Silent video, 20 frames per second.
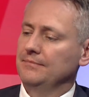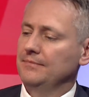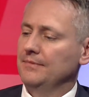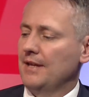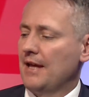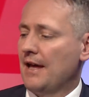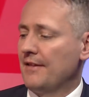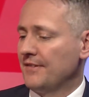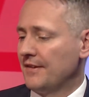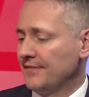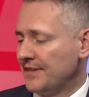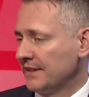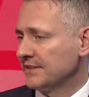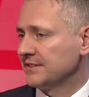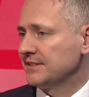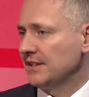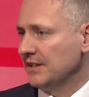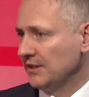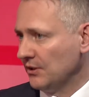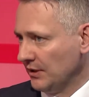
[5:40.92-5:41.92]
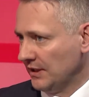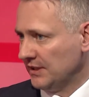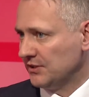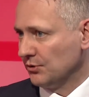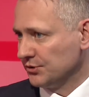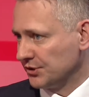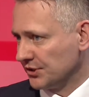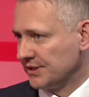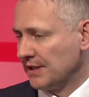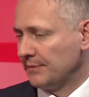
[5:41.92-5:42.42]
and that is
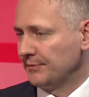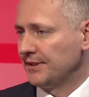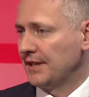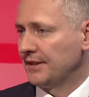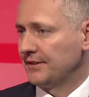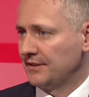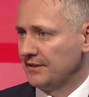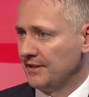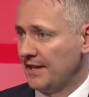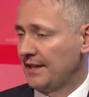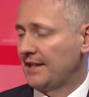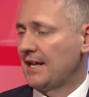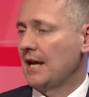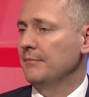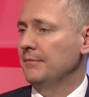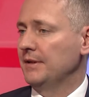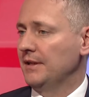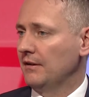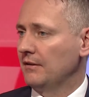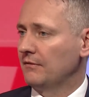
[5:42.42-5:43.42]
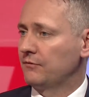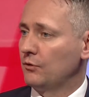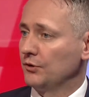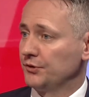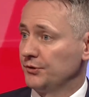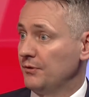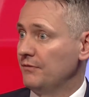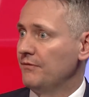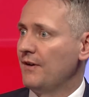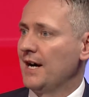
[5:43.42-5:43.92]
also something that they can be, of course,
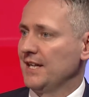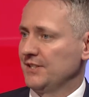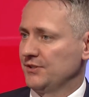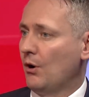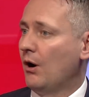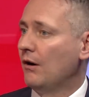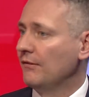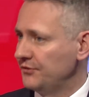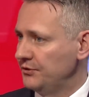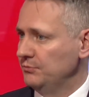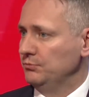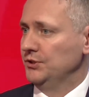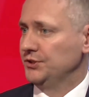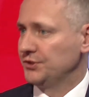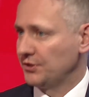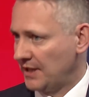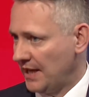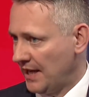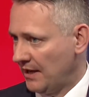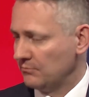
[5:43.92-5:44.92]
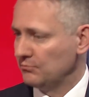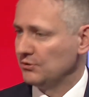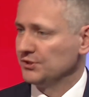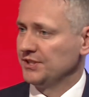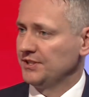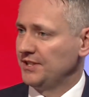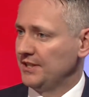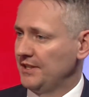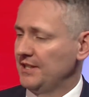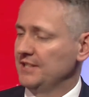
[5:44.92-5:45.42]
revised afterwards. Okay,
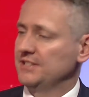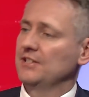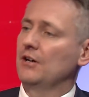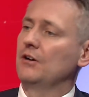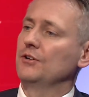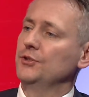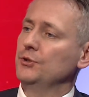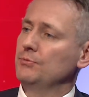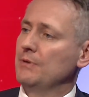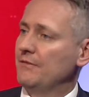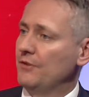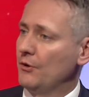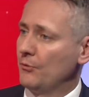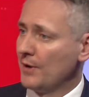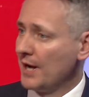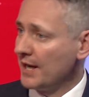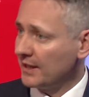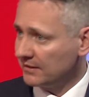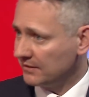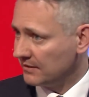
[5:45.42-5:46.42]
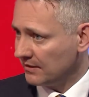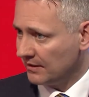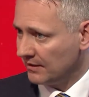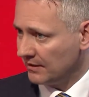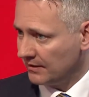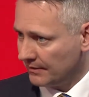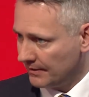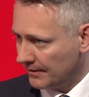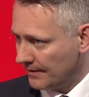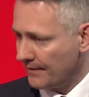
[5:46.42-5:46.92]
do we have the right
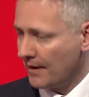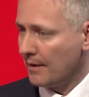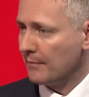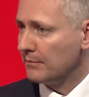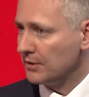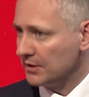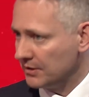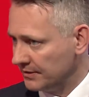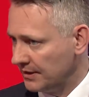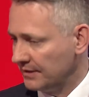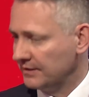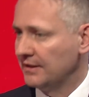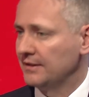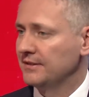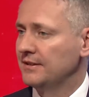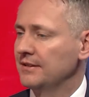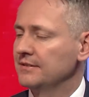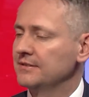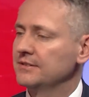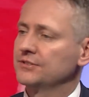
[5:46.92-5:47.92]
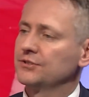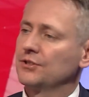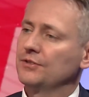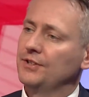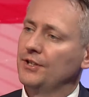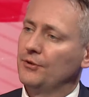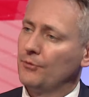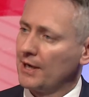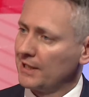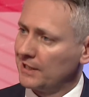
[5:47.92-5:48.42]
number, sort of
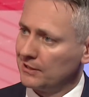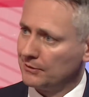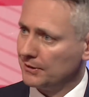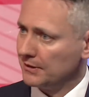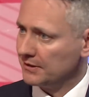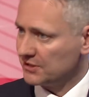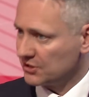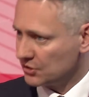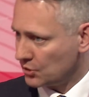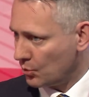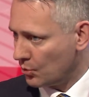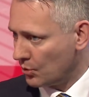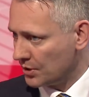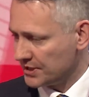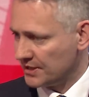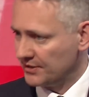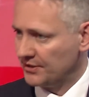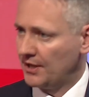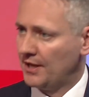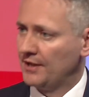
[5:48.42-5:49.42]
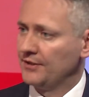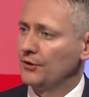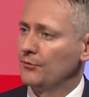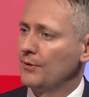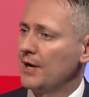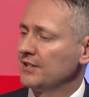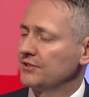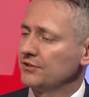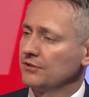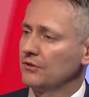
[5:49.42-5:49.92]
the right liquidity scores and the
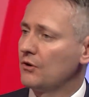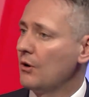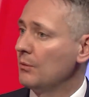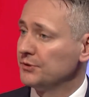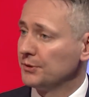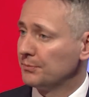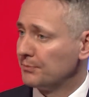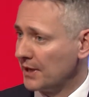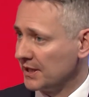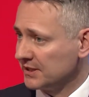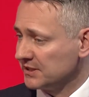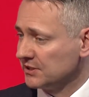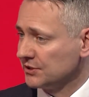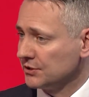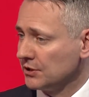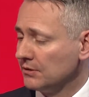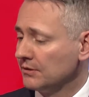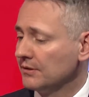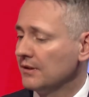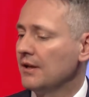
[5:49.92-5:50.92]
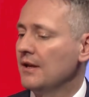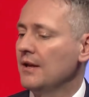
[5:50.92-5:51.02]
right sort of composite price and so on?